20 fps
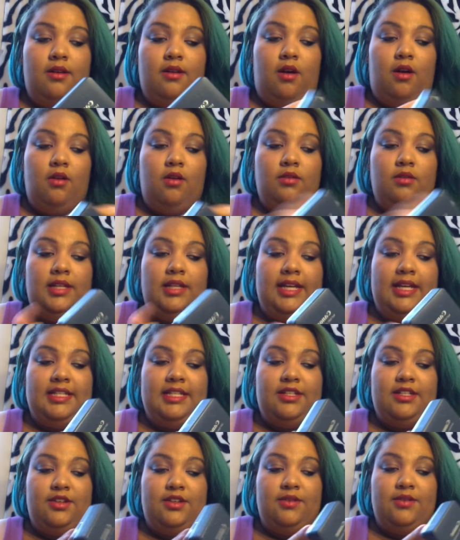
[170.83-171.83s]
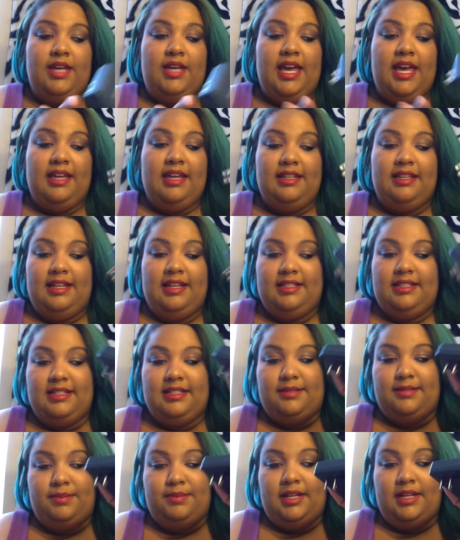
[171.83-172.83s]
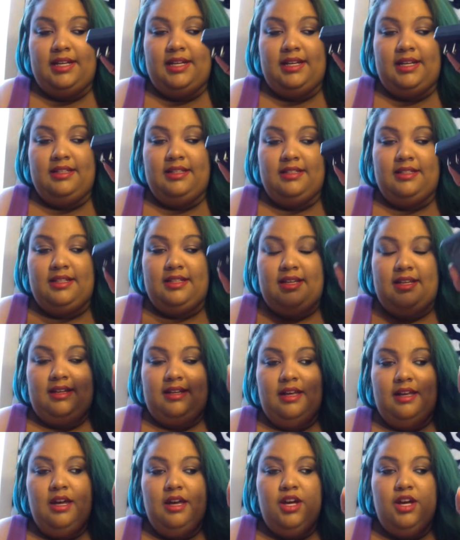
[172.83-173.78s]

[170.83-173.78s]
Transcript: only so you can't like just plug it into like